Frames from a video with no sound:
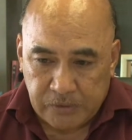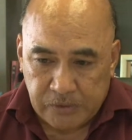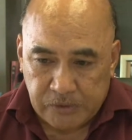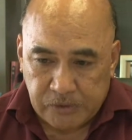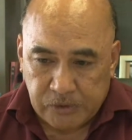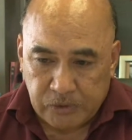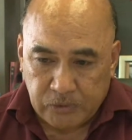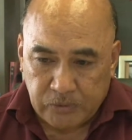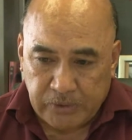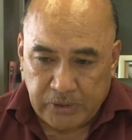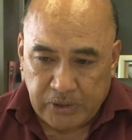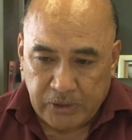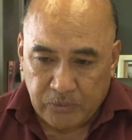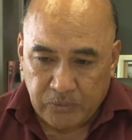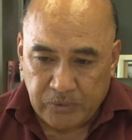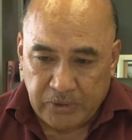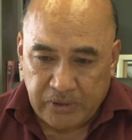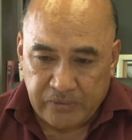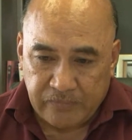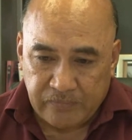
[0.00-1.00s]
So now
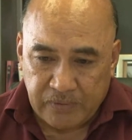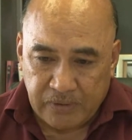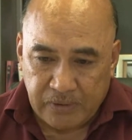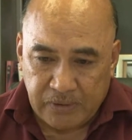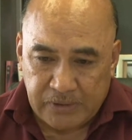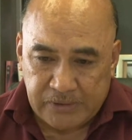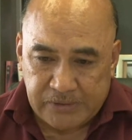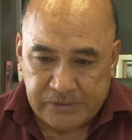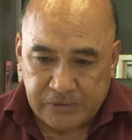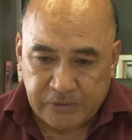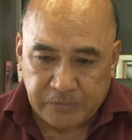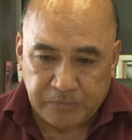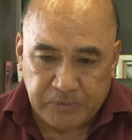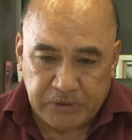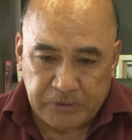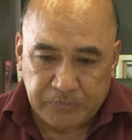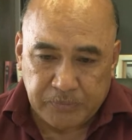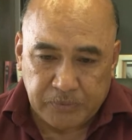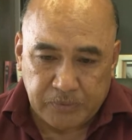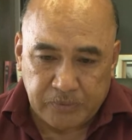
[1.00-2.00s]
we have a list of
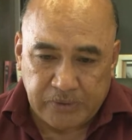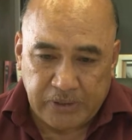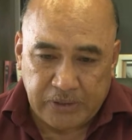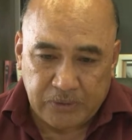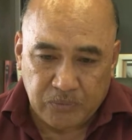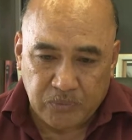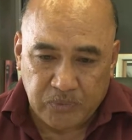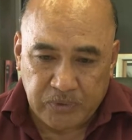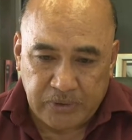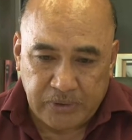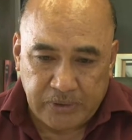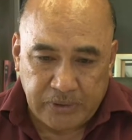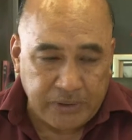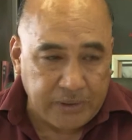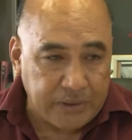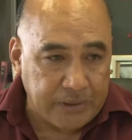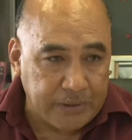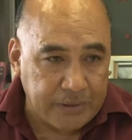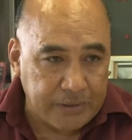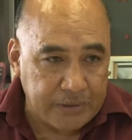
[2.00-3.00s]
people that we
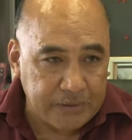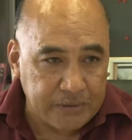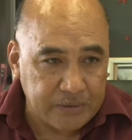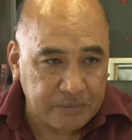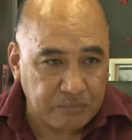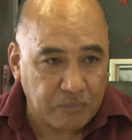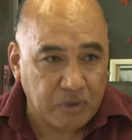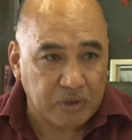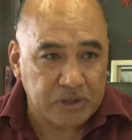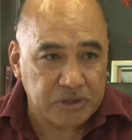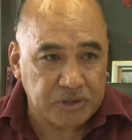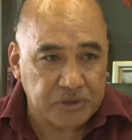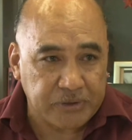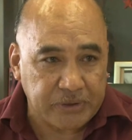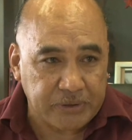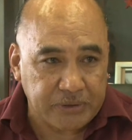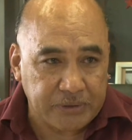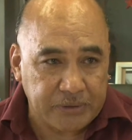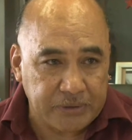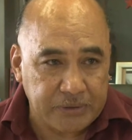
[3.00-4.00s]
are
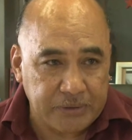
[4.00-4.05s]
monitoring